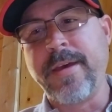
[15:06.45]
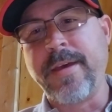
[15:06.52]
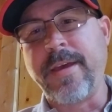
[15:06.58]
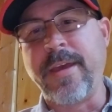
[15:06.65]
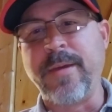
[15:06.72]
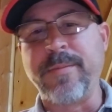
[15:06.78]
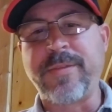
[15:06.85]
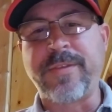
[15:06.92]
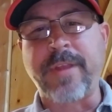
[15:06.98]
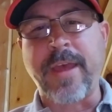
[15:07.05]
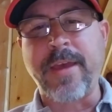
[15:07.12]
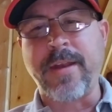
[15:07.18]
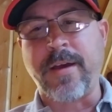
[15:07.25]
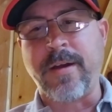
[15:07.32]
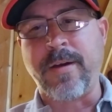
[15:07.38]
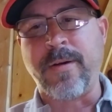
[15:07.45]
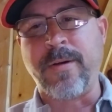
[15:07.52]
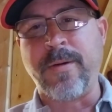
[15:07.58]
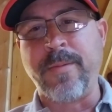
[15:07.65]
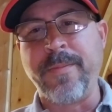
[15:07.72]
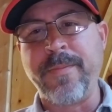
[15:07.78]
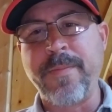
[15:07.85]
him staying
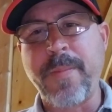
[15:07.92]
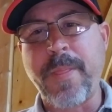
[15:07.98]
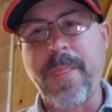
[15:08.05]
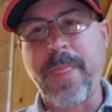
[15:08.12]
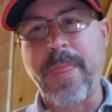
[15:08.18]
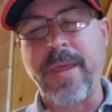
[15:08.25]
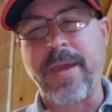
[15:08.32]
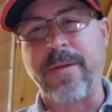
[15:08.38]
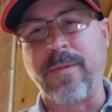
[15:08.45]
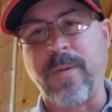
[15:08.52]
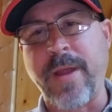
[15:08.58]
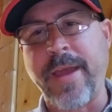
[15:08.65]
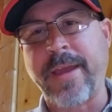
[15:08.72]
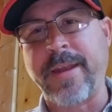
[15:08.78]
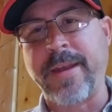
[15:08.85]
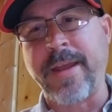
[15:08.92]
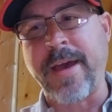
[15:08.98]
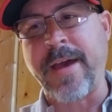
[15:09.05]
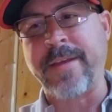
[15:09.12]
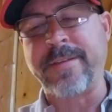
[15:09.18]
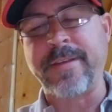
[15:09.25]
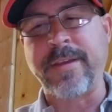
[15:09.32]
home and
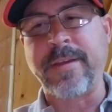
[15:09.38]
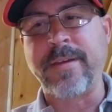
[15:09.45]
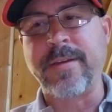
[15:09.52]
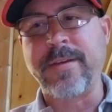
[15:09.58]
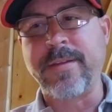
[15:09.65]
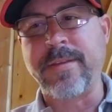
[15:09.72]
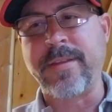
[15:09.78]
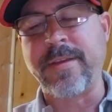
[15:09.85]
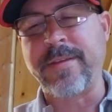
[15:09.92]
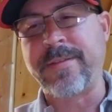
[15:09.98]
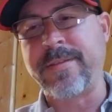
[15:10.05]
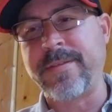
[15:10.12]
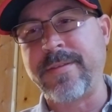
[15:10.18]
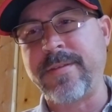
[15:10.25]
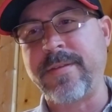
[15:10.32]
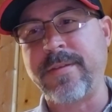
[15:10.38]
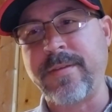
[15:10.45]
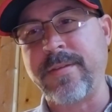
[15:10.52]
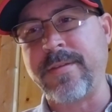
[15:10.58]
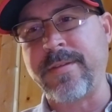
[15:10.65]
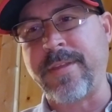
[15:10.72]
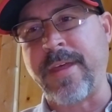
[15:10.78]
recognizing this
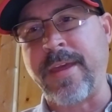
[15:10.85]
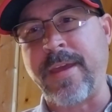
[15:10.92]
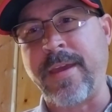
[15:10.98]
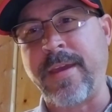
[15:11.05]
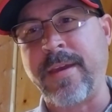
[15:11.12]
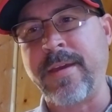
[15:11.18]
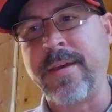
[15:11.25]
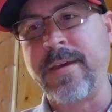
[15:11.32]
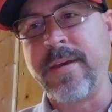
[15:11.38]
thing,